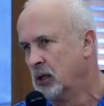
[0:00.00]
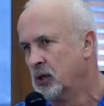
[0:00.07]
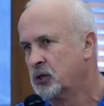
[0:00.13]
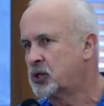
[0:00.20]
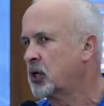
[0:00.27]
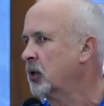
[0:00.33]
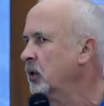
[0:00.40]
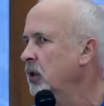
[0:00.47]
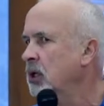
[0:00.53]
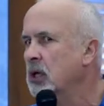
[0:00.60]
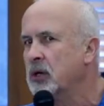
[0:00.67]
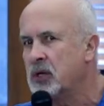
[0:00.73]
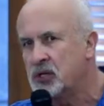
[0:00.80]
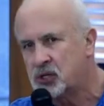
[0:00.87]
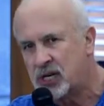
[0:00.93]
So, you
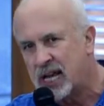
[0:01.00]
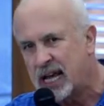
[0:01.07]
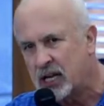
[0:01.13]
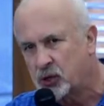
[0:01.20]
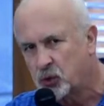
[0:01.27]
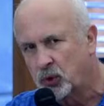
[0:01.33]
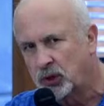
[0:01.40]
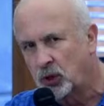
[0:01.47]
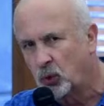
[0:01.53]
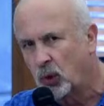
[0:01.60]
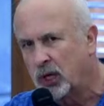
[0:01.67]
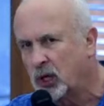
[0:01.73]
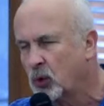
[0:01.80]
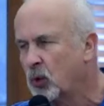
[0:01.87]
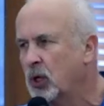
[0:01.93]
know, his dad's with the
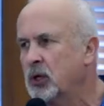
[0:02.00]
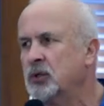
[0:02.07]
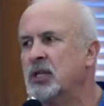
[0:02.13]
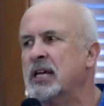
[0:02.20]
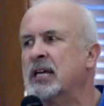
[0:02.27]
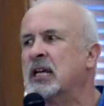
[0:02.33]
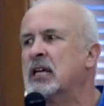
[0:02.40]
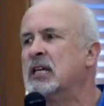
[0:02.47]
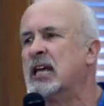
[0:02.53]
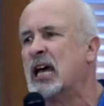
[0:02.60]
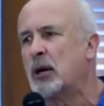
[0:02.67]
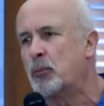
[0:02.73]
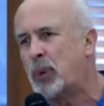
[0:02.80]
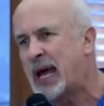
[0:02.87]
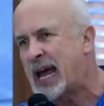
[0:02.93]
railroad, they can
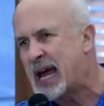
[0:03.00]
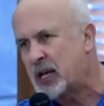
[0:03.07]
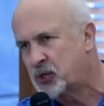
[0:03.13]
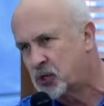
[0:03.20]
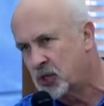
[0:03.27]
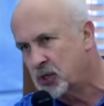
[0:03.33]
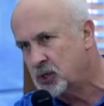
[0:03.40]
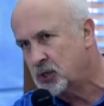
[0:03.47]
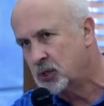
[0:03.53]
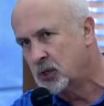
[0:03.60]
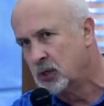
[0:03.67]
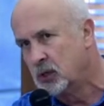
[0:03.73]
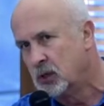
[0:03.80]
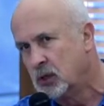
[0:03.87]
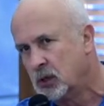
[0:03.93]
get passes,
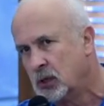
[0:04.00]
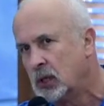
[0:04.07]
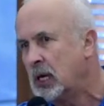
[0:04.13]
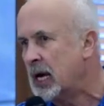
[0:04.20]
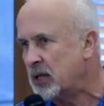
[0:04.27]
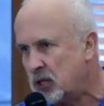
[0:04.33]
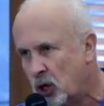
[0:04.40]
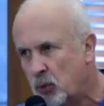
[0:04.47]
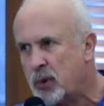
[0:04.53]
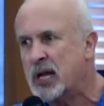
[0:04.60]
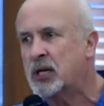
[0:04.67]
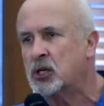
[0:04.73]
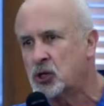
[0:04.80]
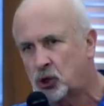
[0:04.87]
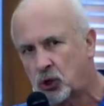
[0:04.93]
and they're
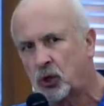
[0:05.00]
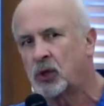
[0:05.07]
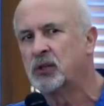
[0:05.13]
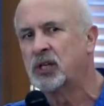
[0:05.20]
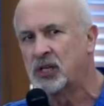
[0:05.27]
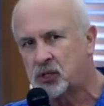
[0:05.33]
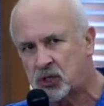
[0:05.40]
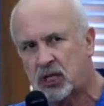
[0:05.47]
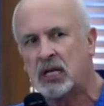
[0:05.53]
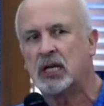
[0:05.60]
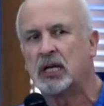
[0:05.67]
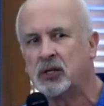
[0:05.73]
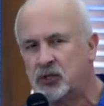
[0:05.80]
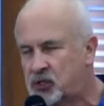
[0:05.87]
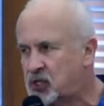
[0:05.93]
making sure this
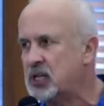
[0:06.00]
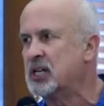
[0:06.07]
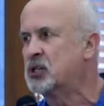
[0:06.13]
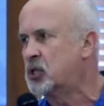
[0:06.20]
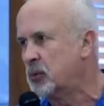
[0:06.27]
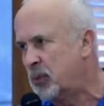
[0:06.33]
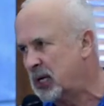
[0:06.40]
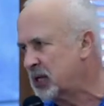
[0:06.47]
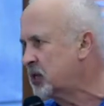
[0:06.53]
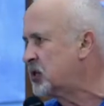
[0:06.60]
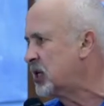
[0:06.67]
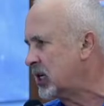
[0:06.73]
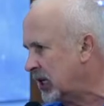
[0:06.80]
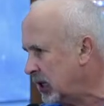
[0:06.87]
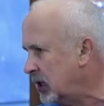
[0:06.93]
kid sees the big
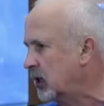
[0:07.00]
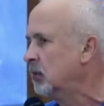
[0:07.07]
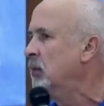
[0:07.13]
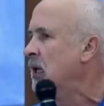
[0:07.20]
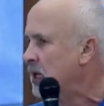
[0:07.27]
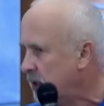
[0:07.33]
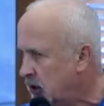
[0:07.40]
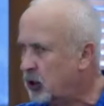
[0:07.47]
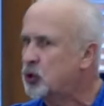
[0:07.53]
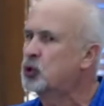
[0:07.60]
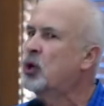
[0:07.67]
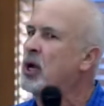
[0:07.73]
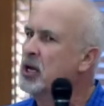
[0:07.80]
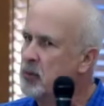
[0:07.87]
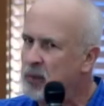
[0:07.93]
city, and they're
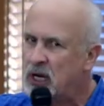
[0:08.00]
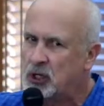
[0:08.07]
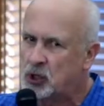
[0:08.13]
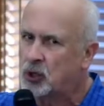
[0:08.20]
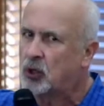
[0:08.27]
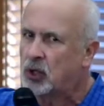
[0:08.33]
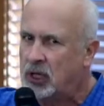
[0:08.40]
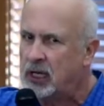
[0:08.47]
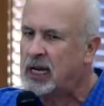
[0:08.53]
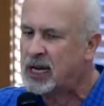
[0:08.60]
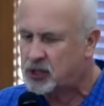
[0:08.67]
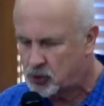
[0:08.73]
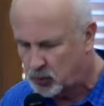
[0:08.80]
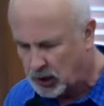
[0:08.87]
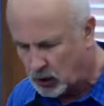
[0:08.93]
trying to make sure he
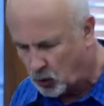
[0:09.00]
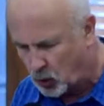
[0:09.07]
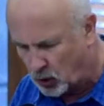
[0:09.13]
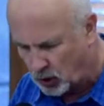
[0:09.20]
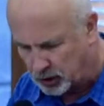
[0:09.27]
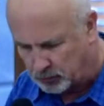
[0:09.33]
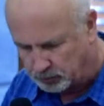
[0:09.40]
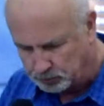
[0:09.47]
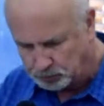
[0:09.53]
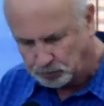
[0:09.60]
has a big world.